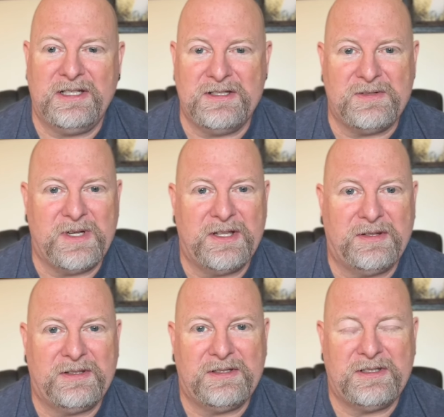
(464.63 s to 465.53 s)
is
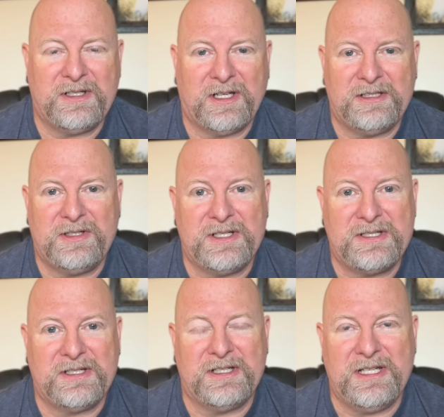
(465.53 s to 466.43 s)
with uh,
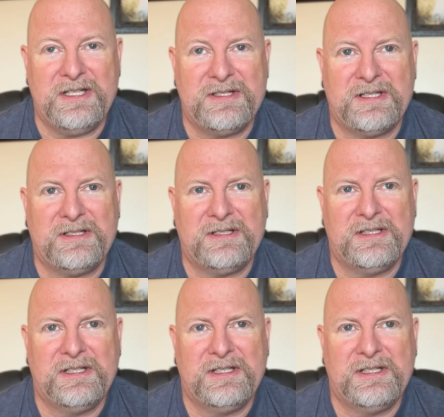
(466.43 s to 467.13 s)
Tristan and Easton,